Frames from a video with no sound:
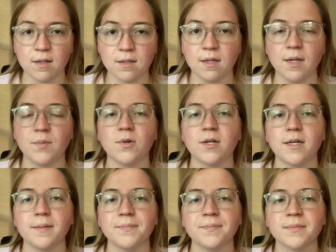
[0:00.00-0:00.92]
Sunday
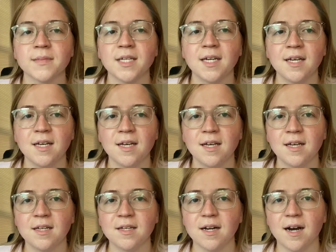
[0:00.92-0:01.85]
morning.
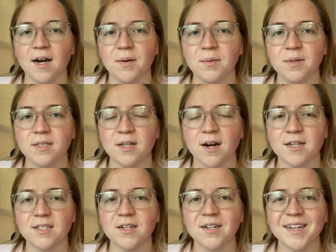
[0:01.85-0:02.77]
I will talk
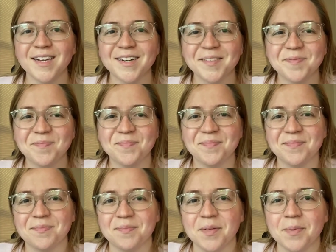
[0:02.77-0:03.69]
to y'all later.
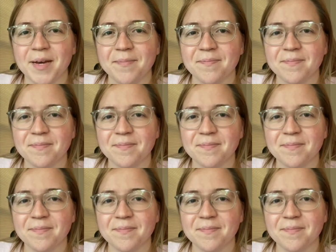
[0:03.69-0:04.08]
Bye-bye.